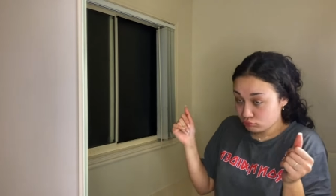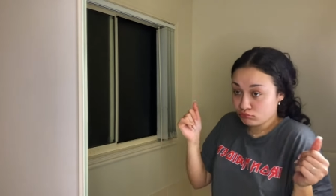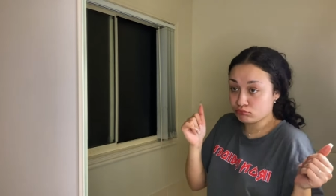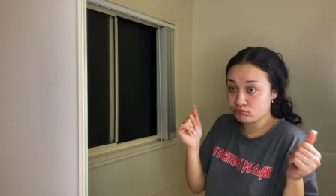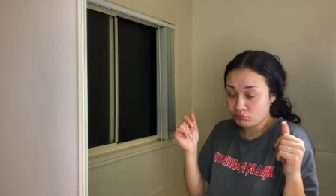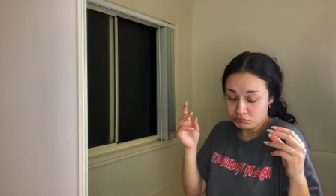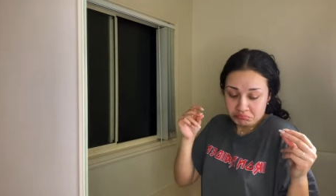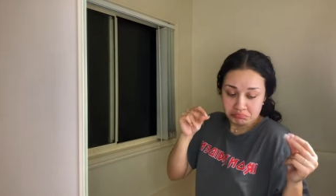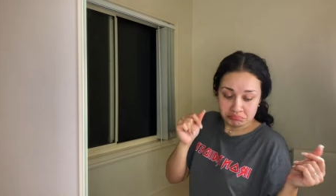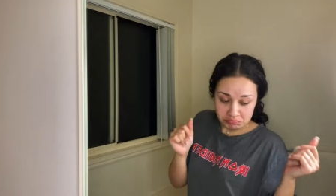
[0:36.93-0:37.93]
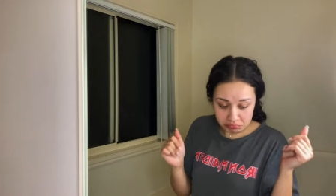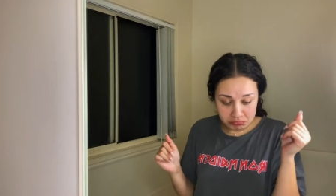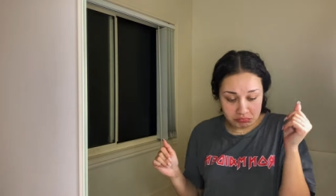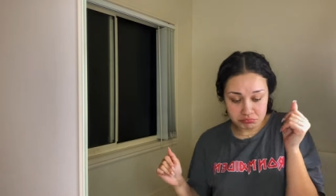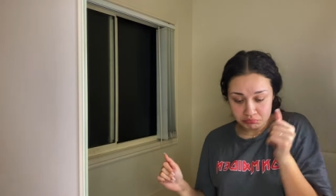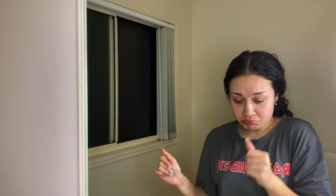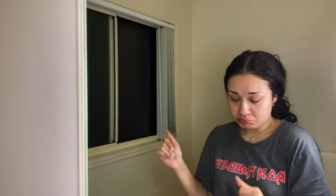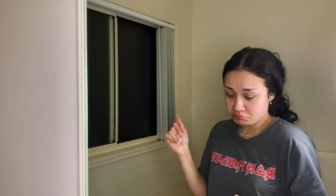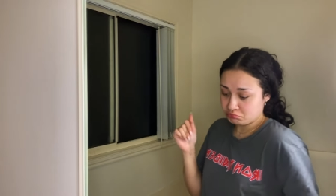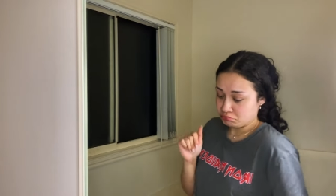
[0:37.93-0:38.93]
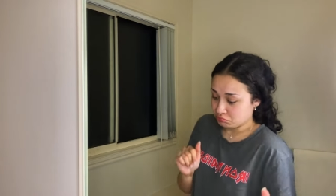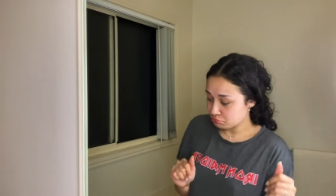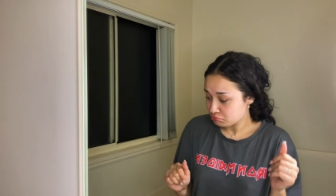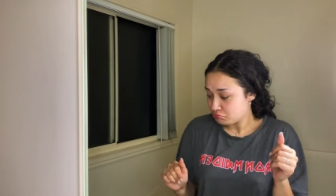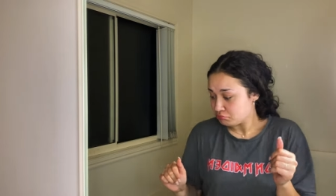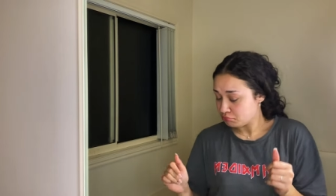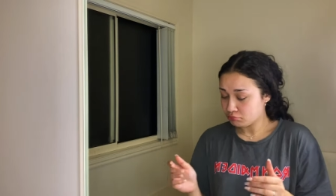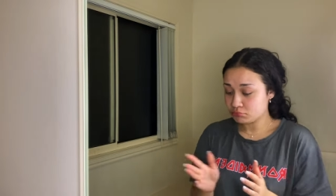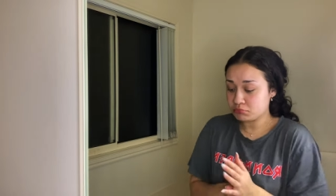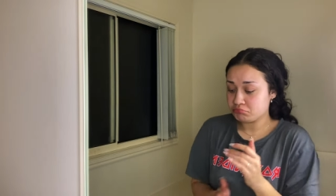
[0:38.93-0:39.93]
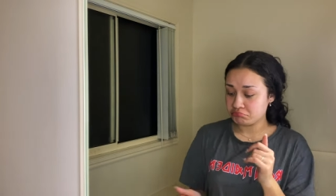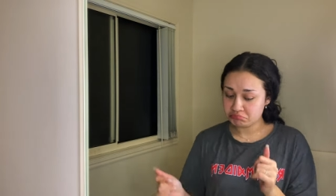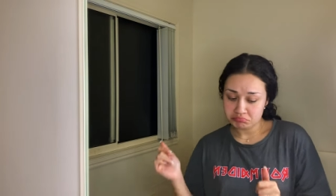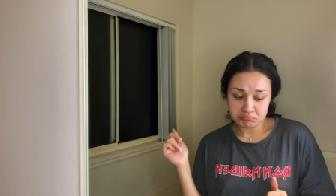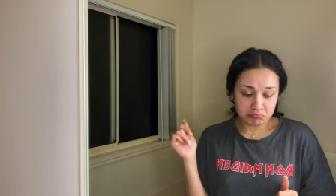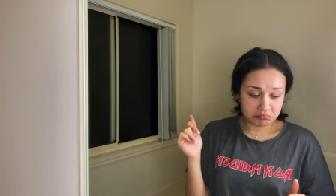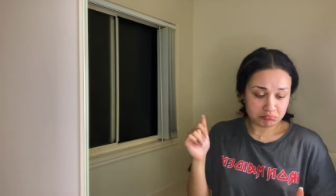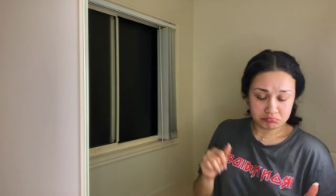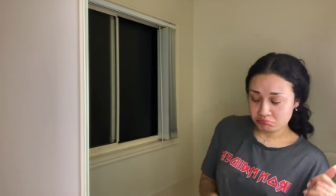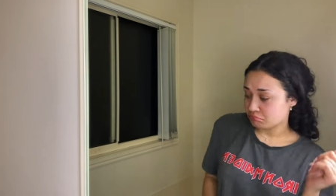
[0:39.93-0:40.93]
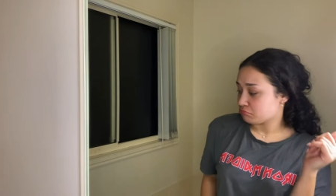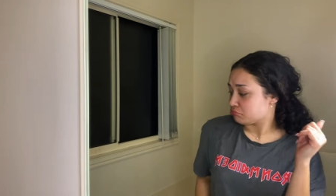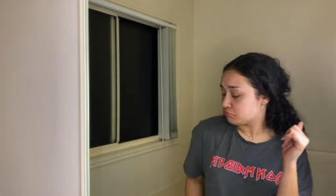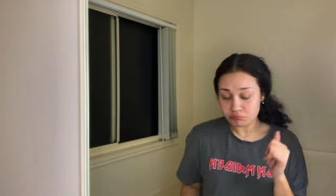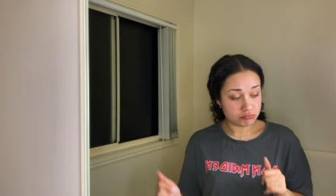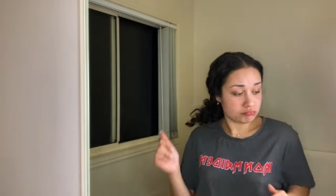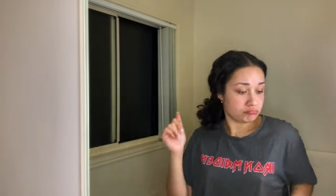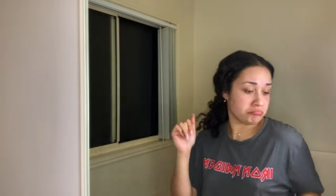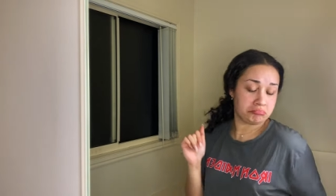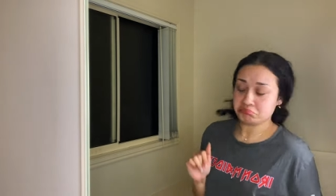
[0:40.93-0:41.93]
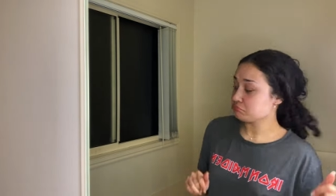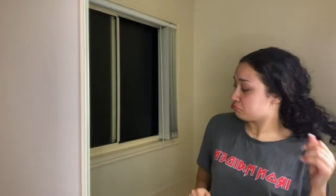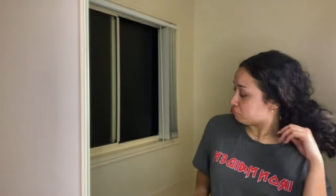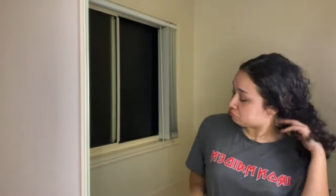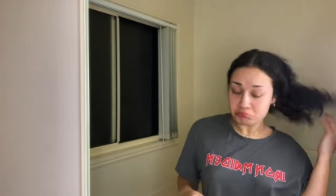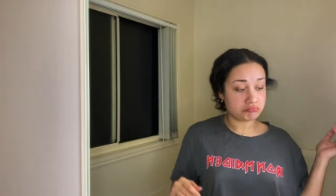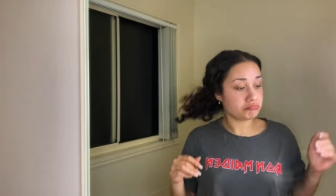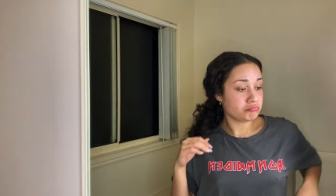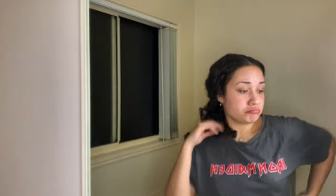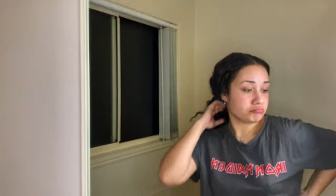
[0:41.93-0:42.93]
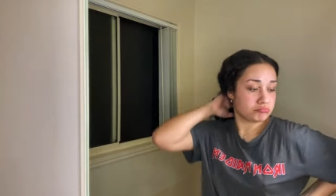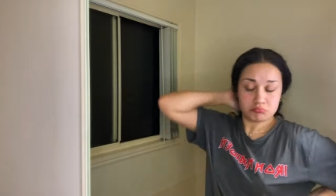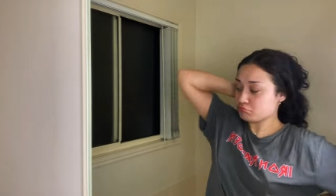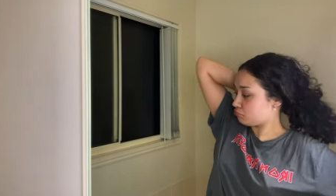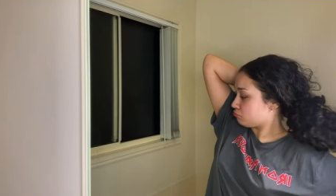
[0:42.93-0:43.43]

This is going to be my routine for my brows, tinting, my eyelashes, as well